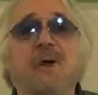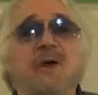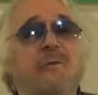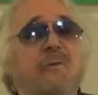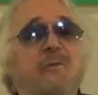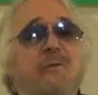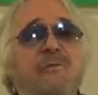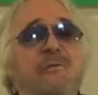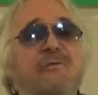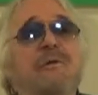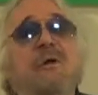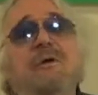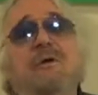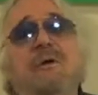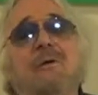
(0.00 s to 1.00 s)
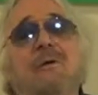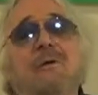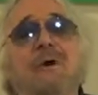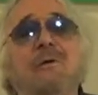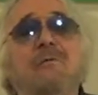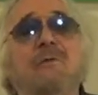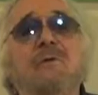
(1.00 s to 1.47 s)
either the $15
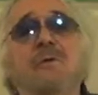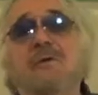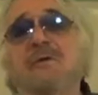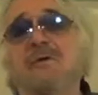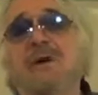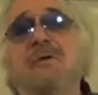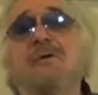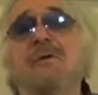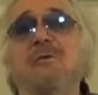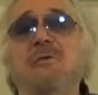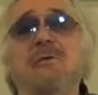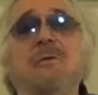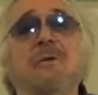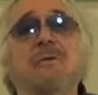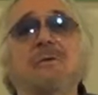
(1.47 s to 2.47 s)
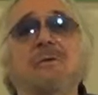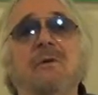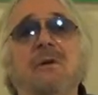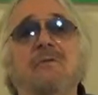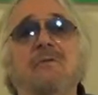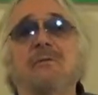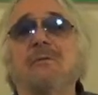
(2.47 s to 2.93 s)
level or the $500
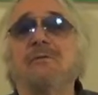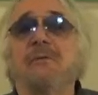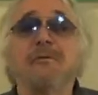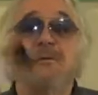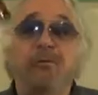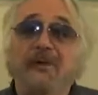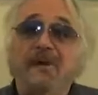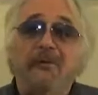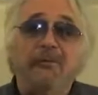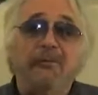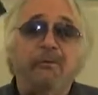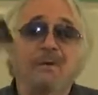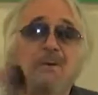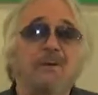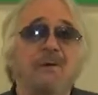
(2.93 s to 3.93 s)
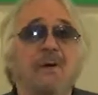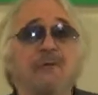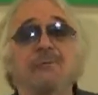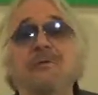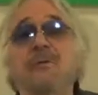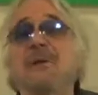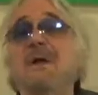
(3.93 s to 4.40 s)
level, the $300
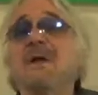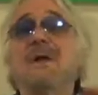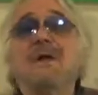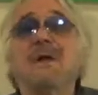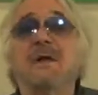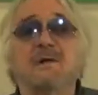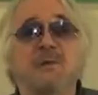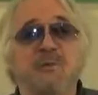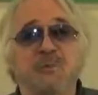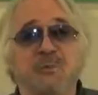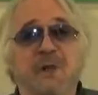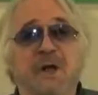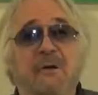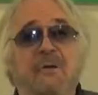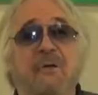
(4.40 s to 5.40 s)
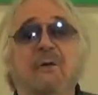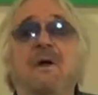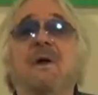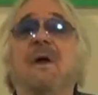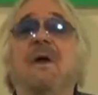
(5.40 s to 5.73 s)
level, it doesn't matter.